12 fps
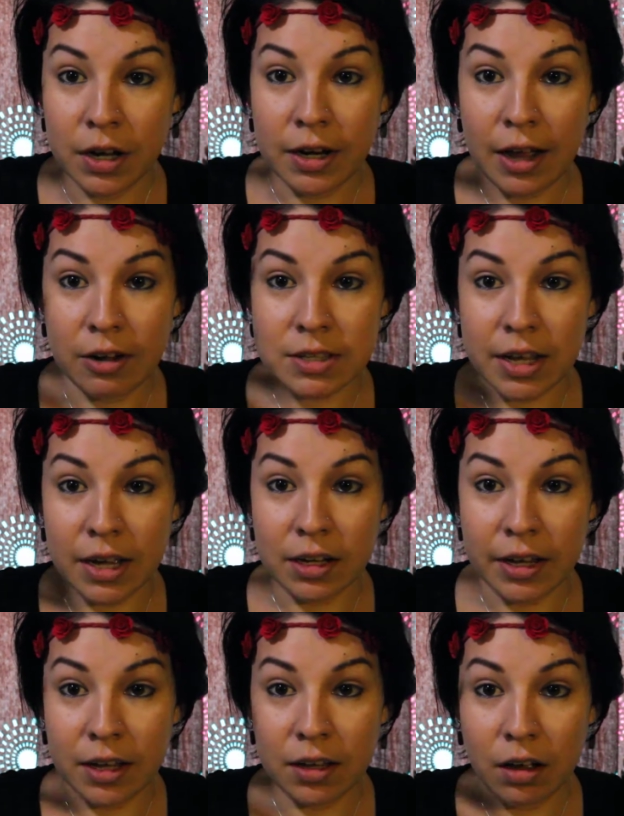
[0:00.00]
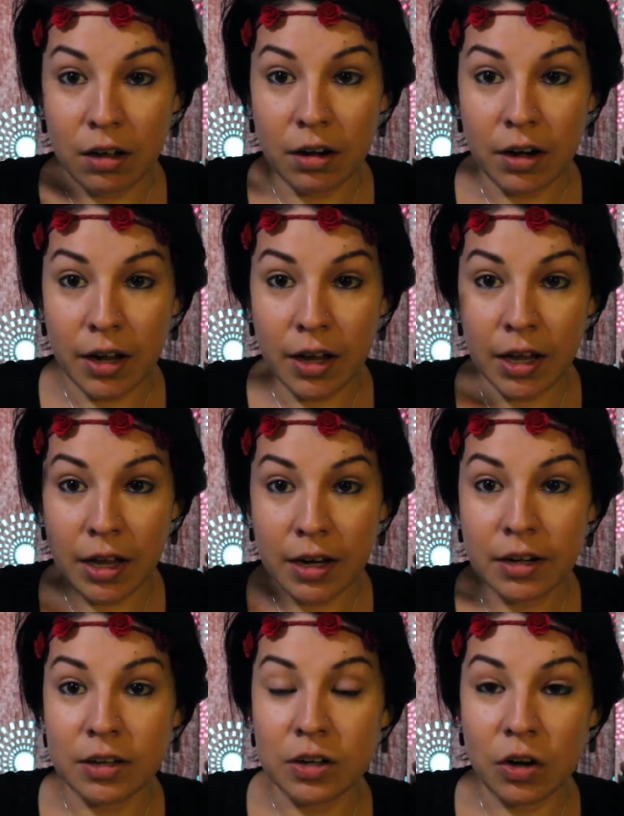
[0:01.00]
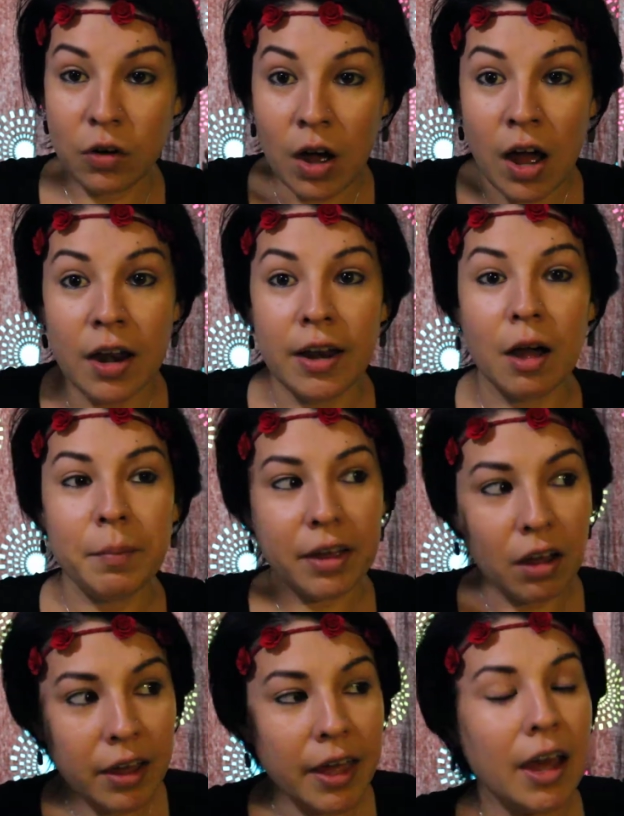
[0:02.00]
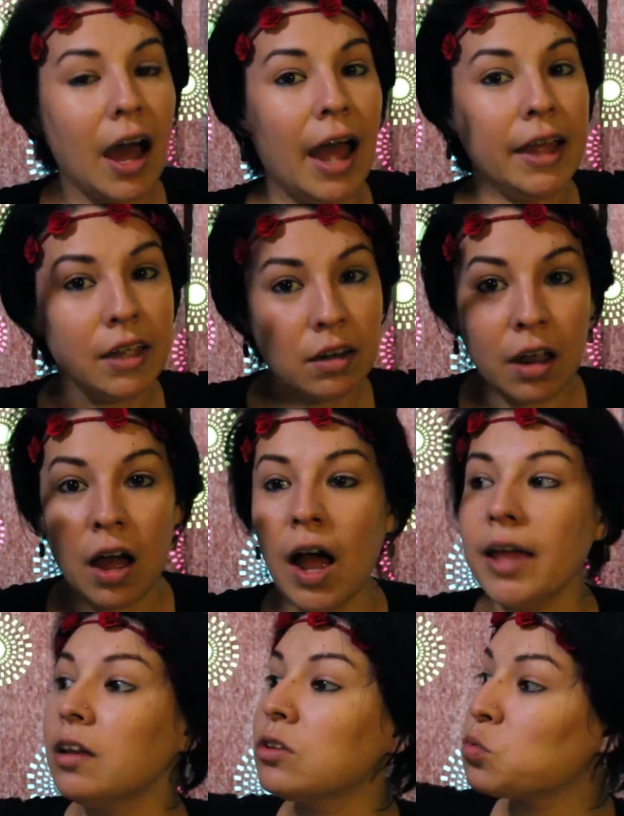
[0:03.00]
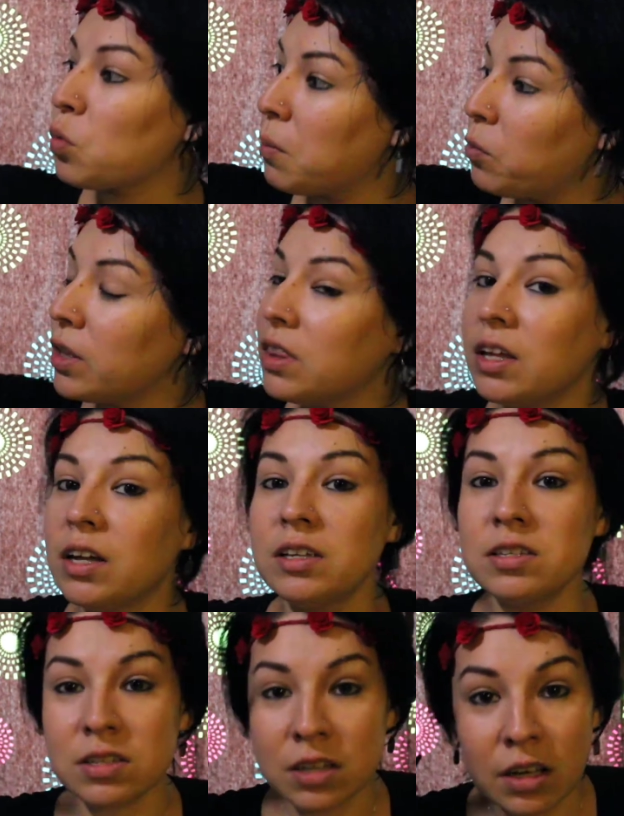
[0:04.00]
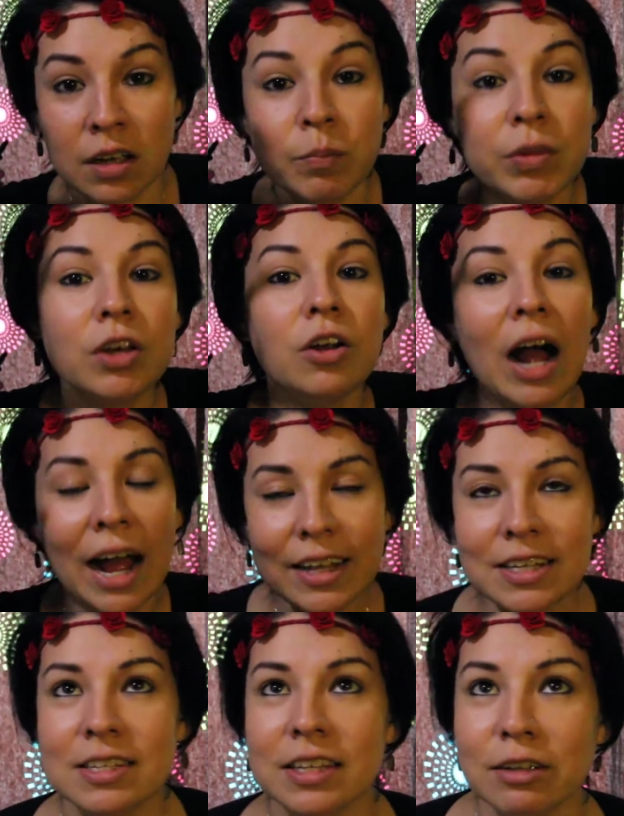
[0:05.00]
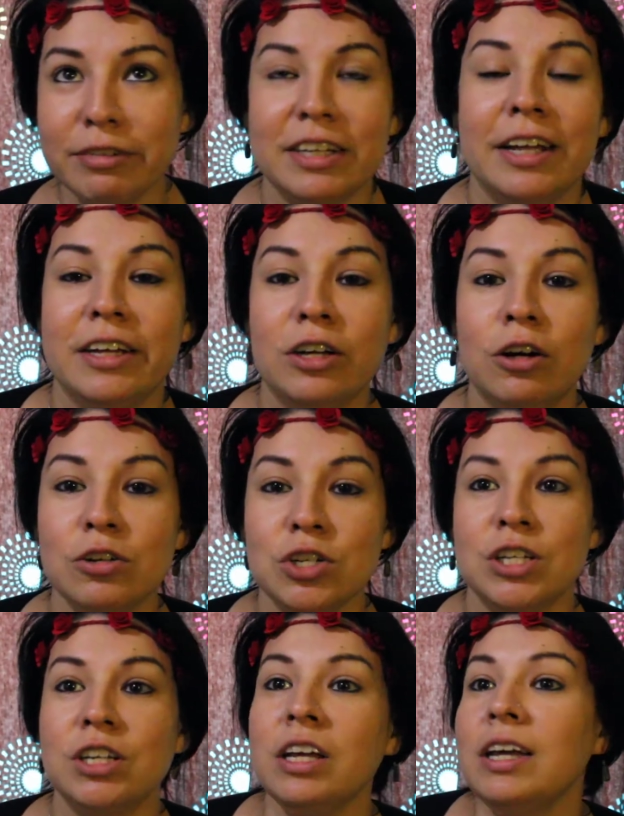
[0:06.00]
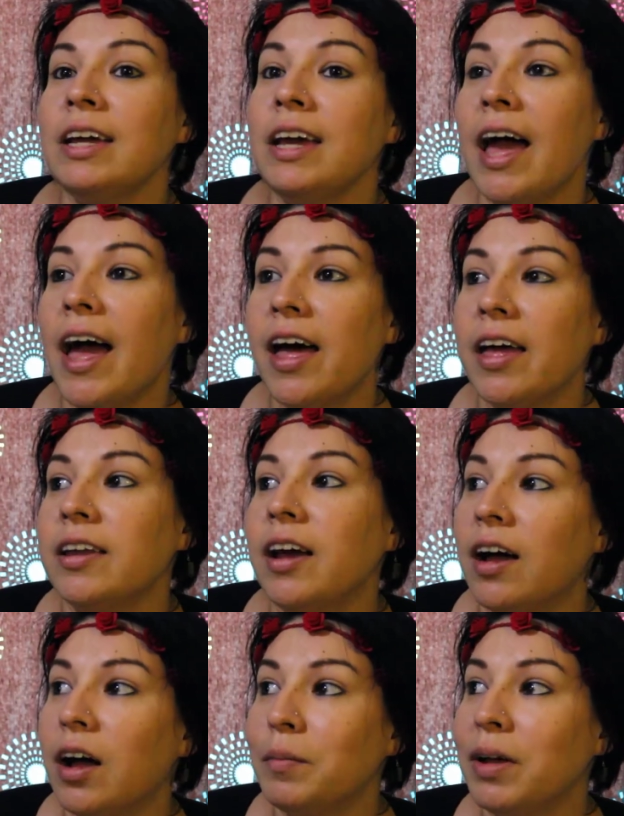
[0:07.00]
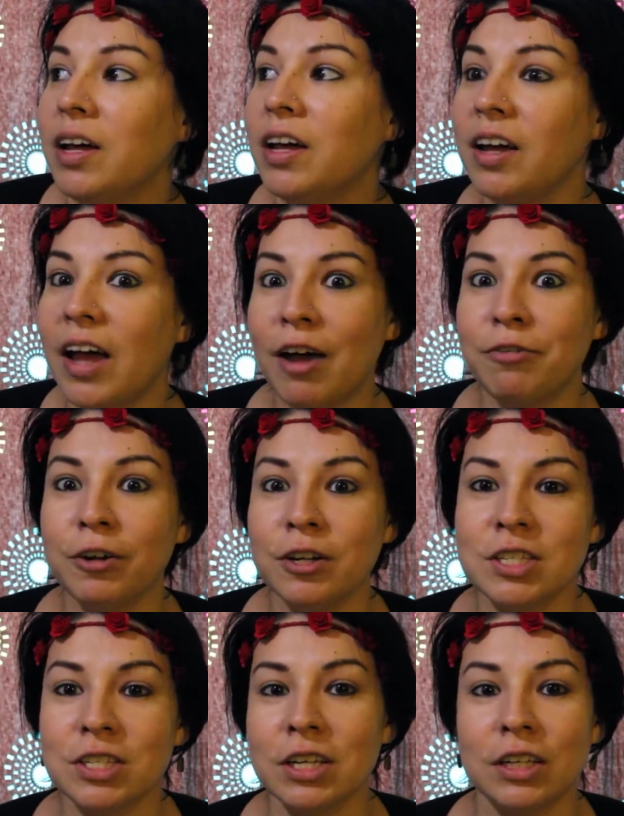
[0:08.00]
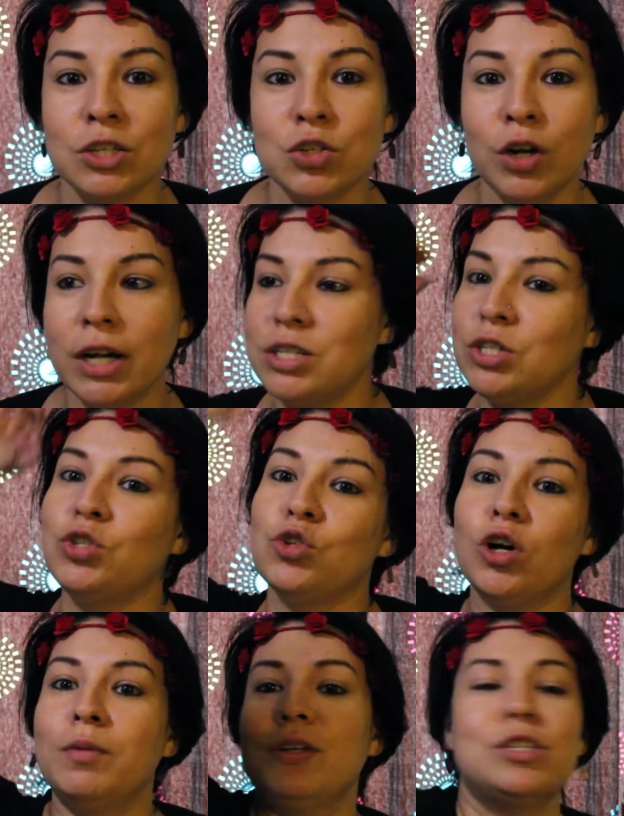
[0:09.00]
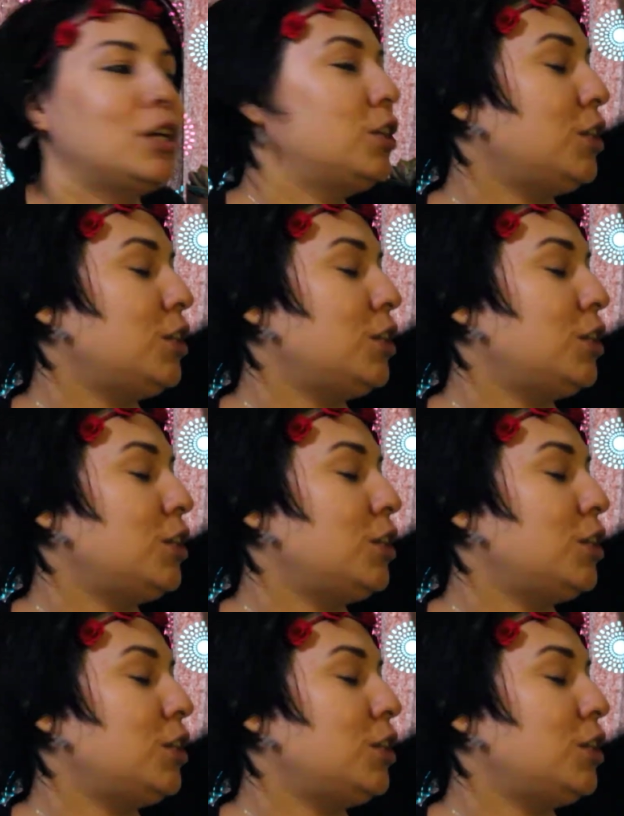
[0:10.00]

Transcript: now it's kind of like, all right, you know, now I'm like, okay, I can, I can swim with this. You know, I like to think of it like an ocean. And um, at first it's like this crazy storm. it's like